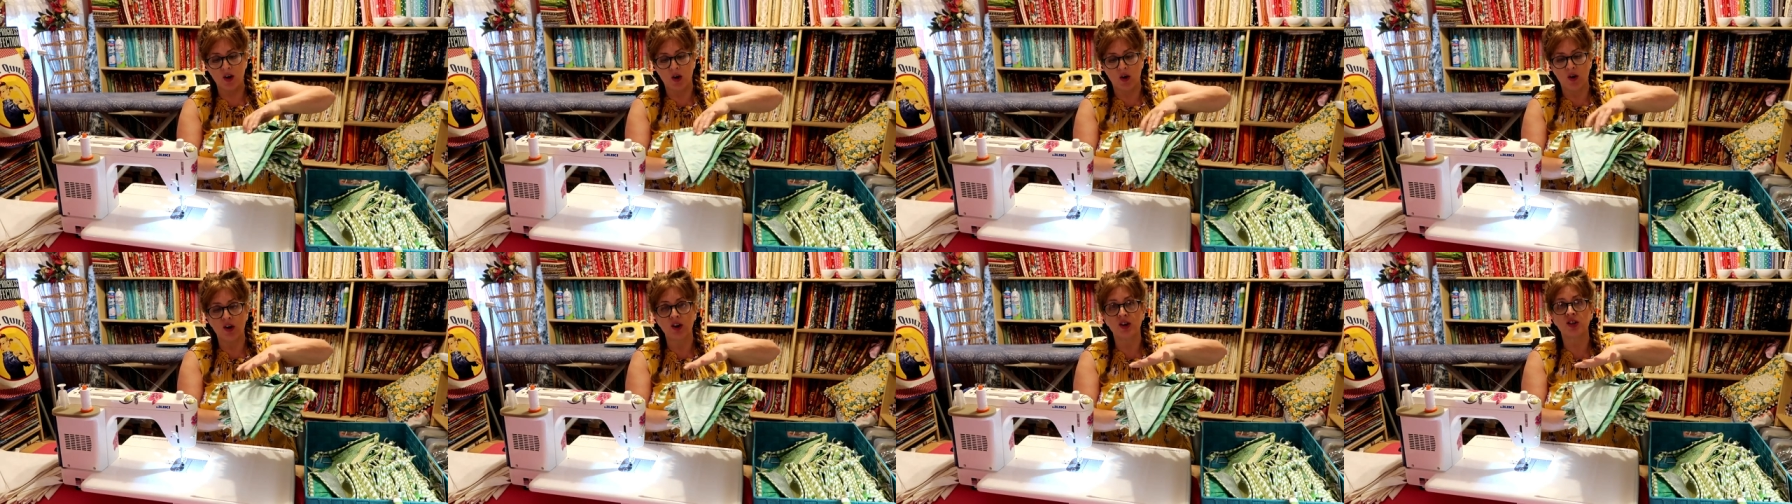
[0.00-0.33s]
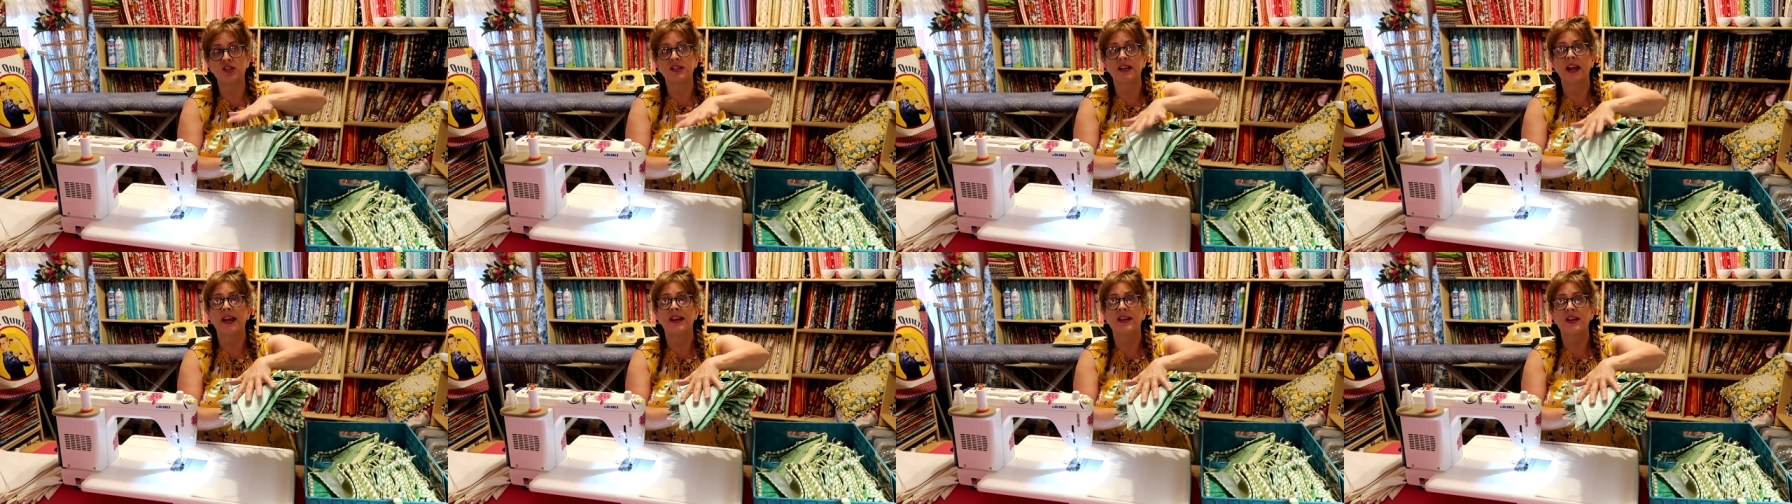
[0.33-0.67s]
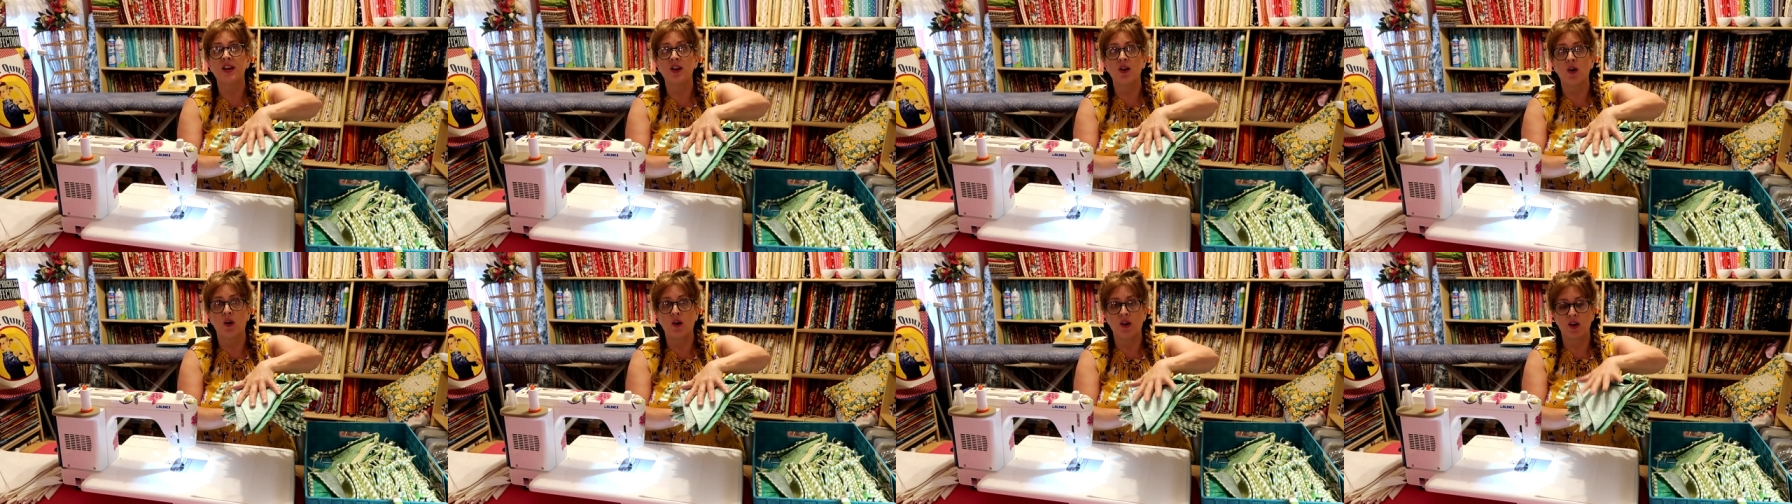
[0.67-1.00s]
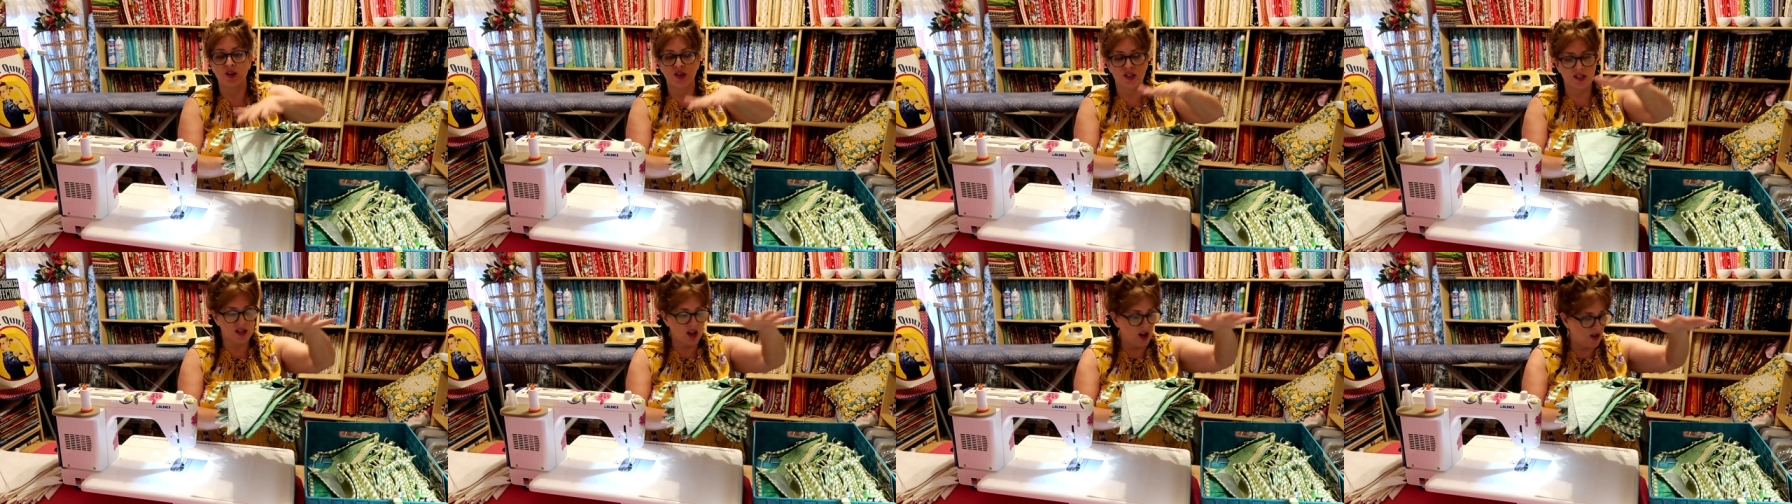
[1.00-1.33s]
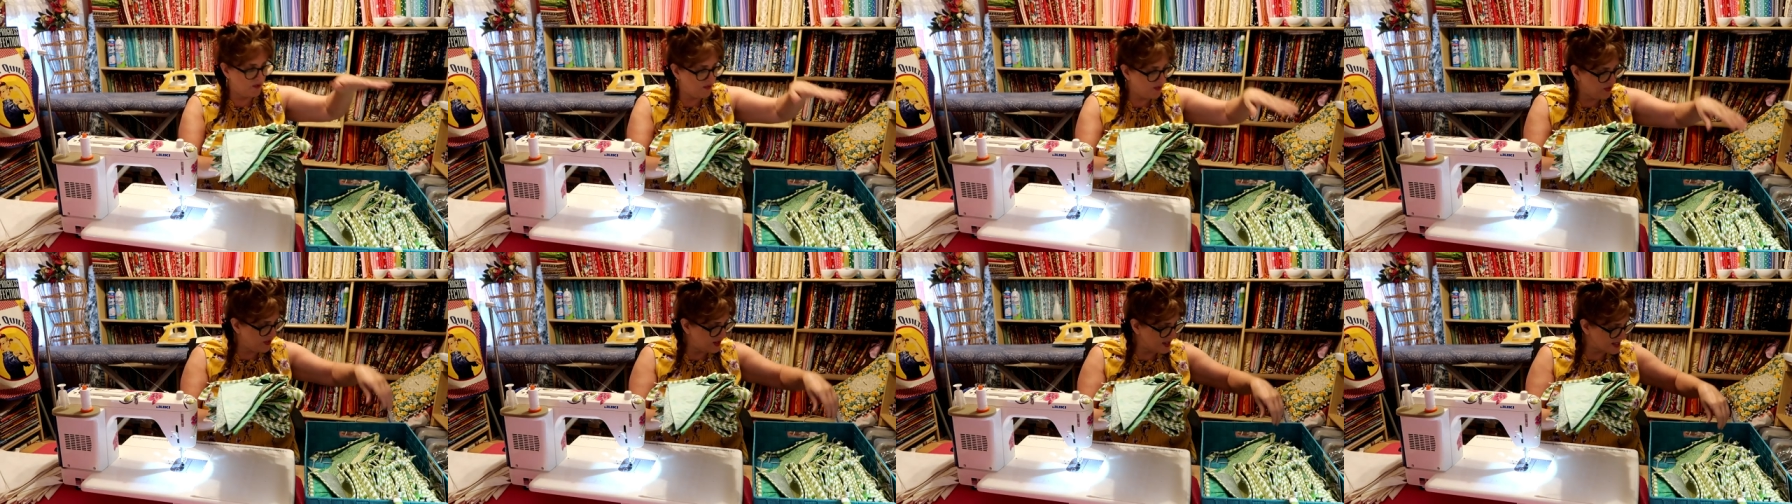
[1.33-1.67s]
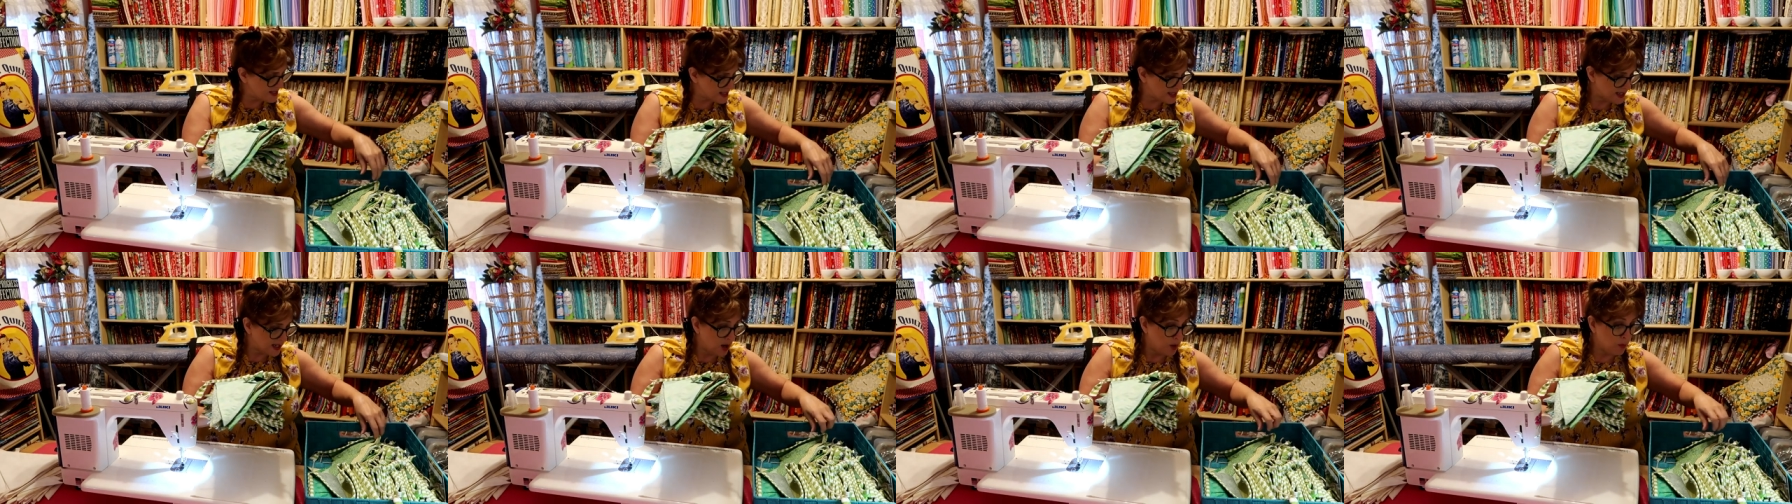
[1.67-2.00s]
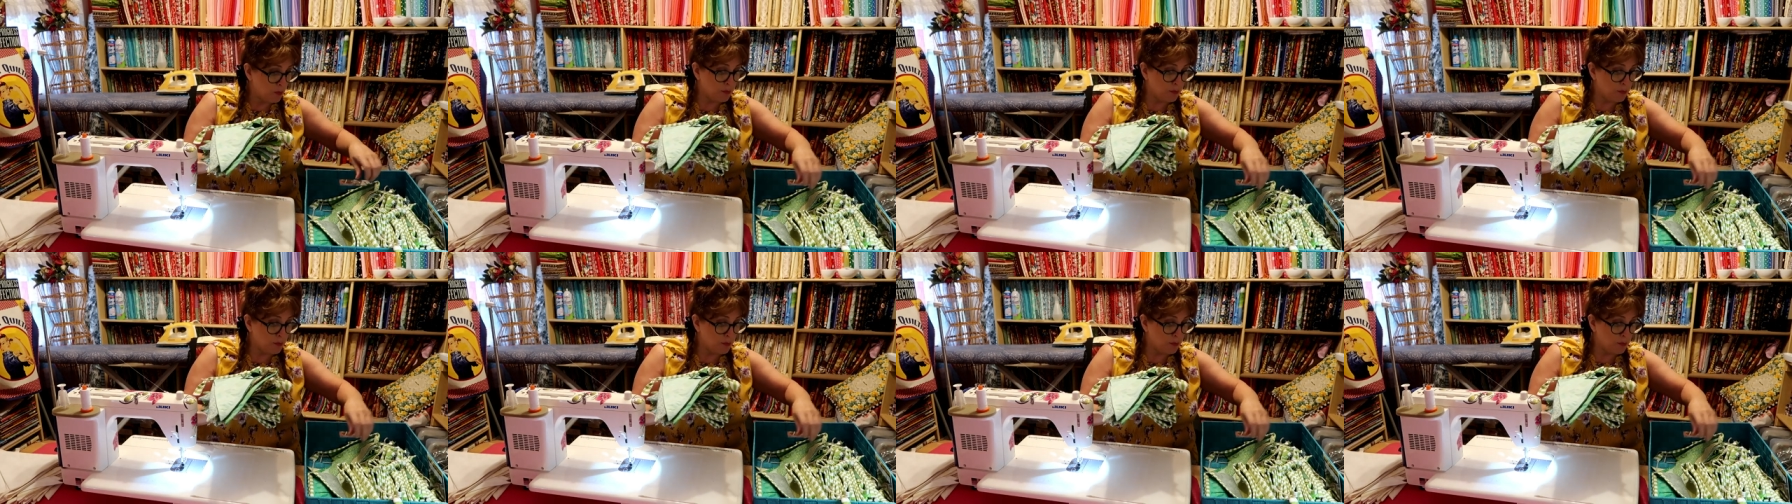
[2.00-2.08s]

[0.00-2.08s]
yards and yards of this